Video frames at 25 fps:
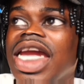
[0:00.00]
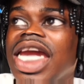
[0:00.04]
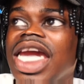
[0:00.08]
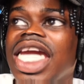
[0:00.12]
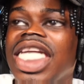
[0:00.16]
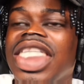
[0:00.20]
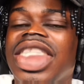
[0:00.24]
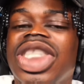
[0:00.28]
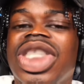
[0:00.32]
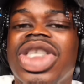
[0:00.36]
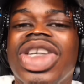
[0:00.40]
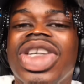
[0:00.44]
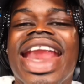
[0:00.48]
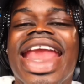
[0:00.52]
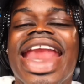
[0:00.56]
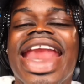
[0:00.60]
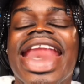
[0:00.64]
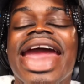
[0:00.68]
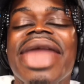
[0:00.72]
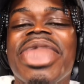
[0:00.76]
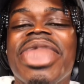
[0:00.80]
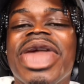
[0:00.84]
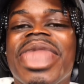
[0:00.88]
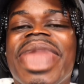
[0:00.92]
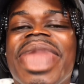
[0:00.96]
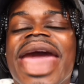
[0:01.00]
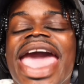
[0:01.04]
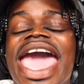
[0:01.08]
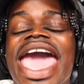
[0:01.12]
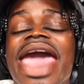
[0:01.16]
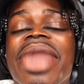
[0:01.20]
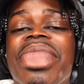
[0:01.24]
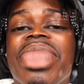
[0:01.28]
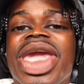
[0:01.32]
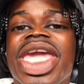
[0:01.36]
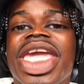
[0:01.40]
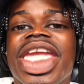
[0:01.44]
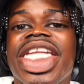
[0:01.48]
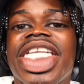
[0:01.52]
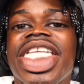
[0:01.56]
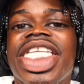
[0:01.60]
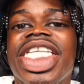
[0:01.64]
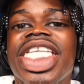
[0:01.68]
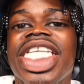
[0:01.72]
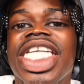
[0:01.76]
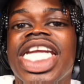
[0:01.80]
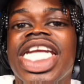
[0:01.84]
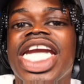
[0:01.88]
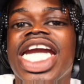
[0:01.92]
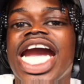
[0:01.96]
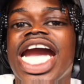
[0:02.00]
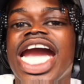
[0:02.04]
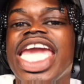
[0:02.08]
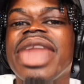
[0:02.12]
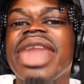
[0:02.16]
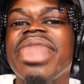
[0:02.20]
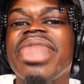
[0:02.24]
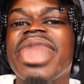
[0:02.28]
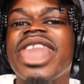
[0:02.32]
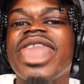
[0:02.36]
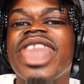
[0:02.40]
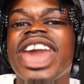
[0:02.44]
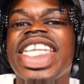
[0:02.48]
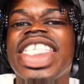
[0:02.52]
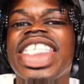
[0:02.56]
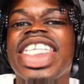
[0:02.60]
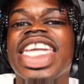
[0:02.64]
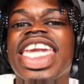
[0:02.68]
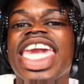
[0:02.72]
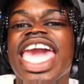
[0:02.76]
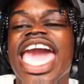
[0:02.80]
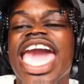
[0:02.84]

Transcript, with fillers: It's true that I'm a bad bitch. I eat my rice and